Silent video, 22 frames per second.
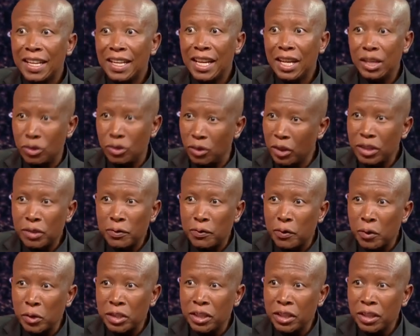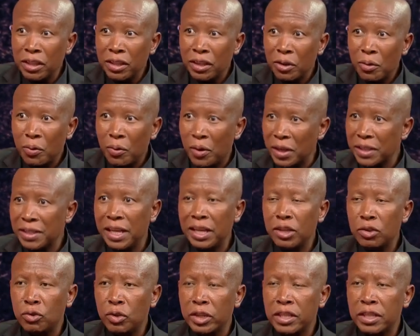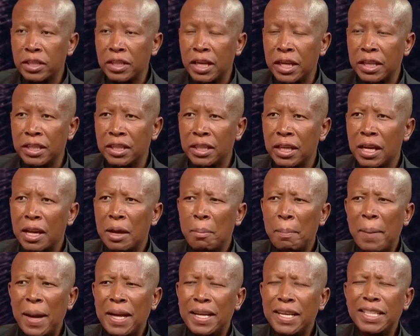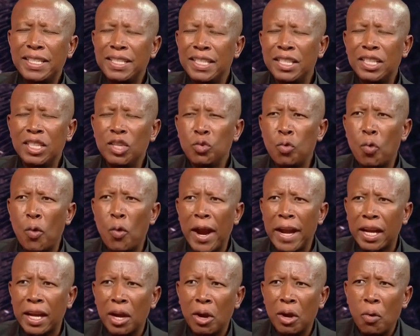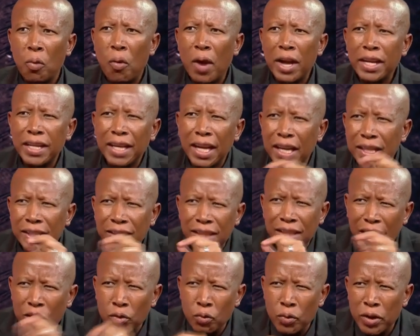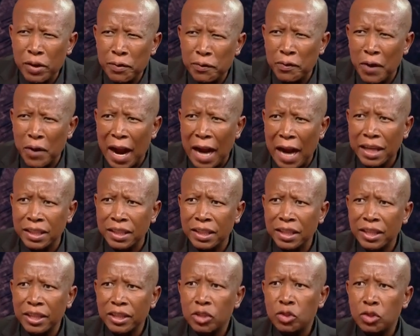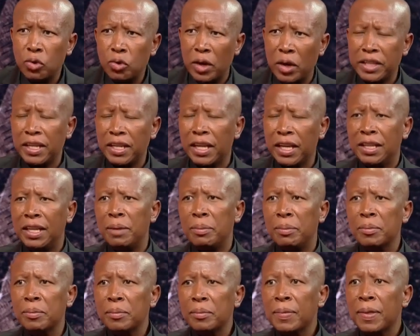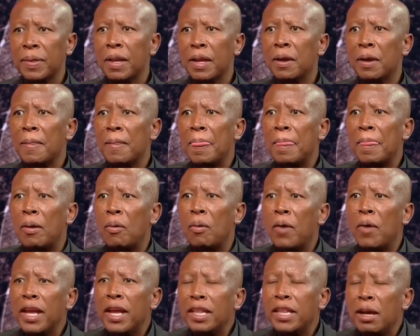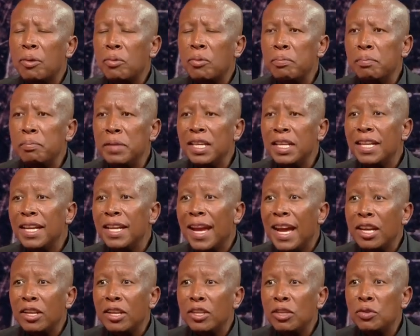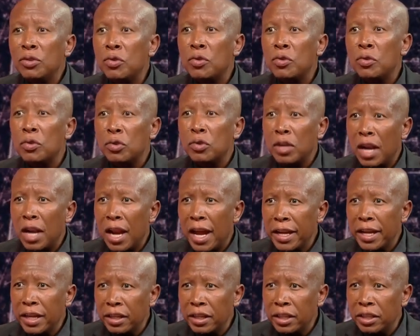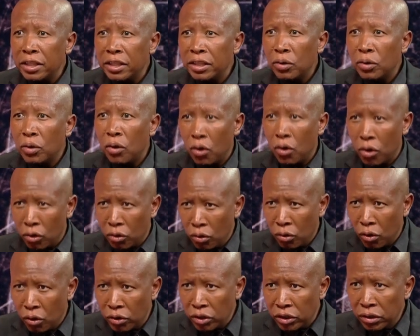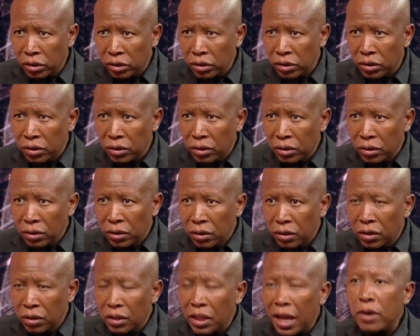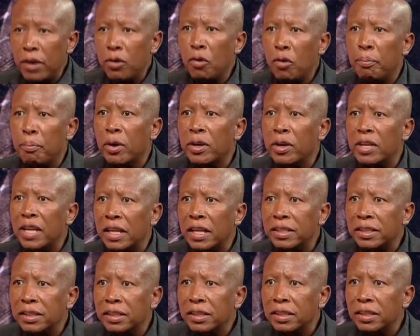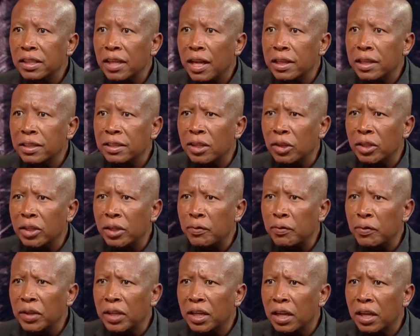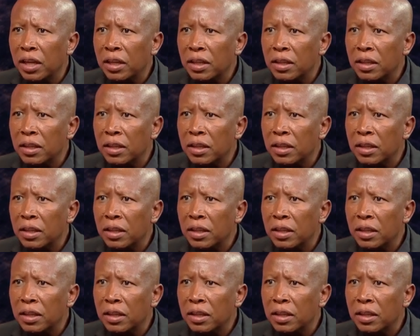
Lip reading: in 2014, was there in 2019, but it didn't work. What else can we find to attack them? Whether me and you like it or not, there are no borders in South Africa.